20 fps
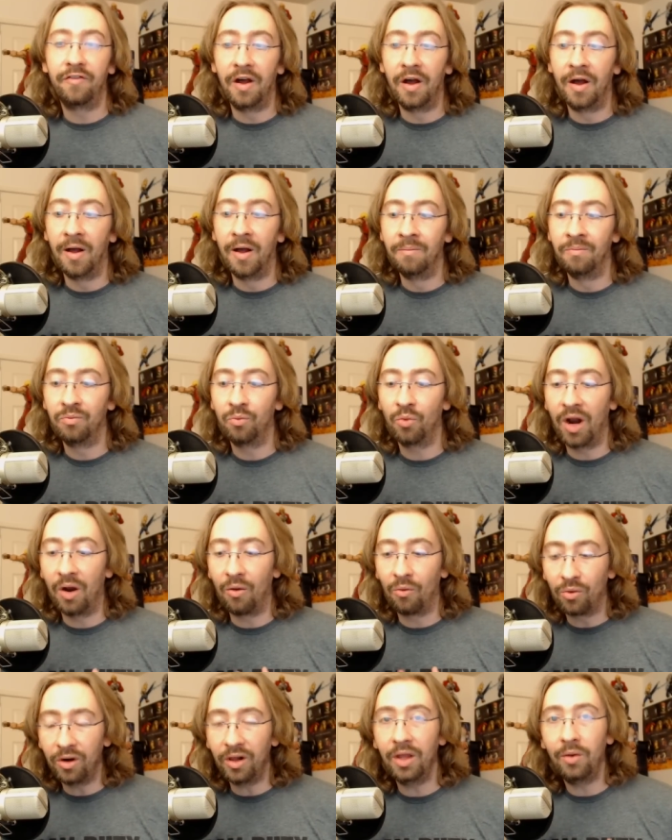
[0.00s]
What I
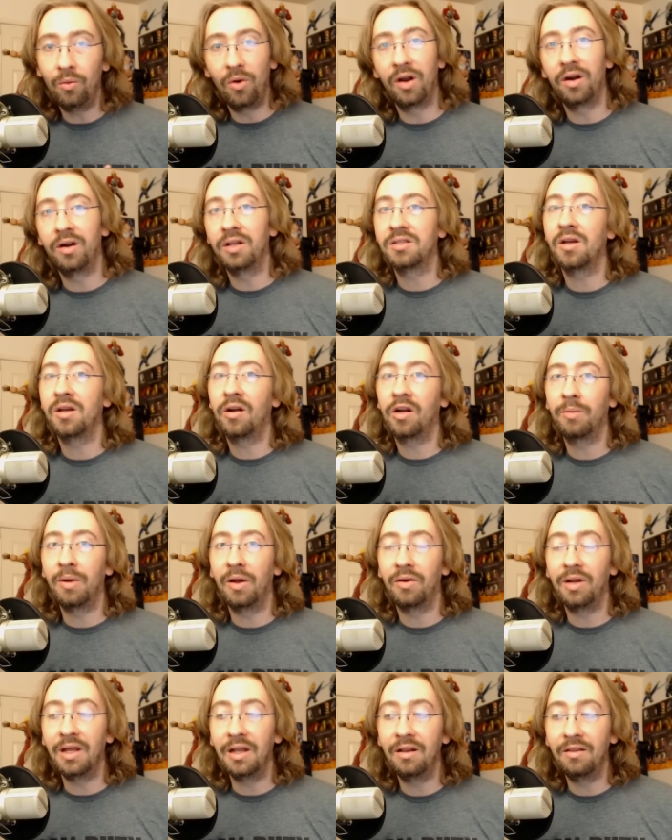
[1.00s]
really wanted to talk
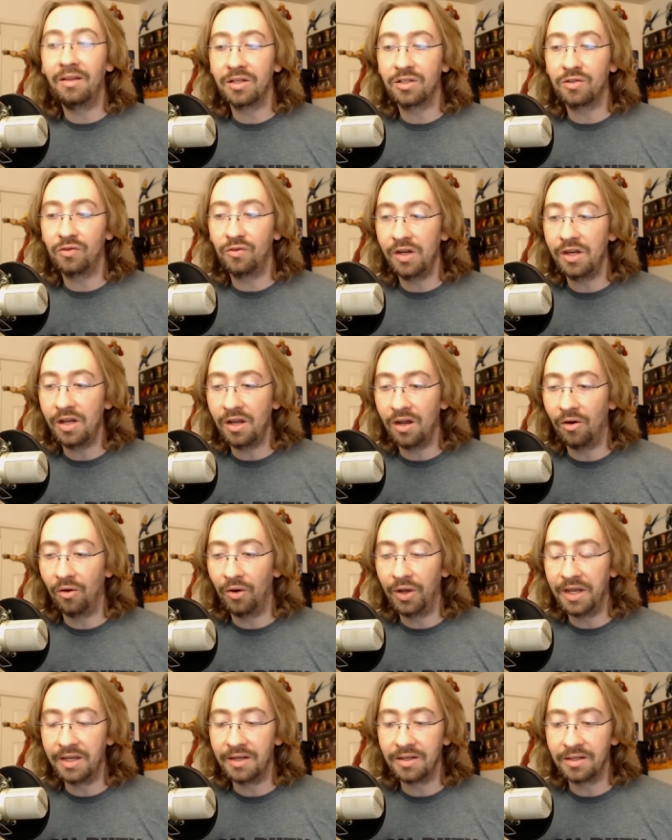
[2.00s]
about in this video
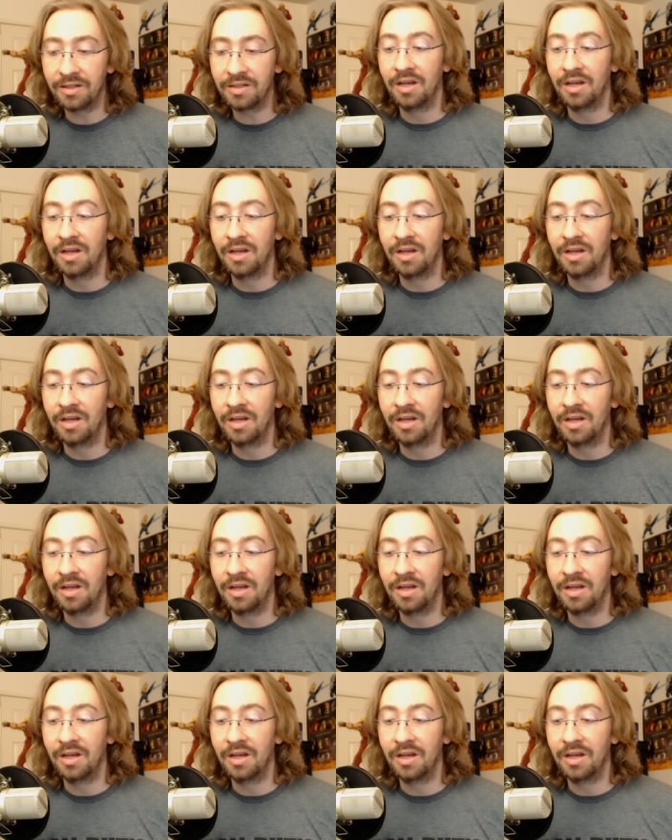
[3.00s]
is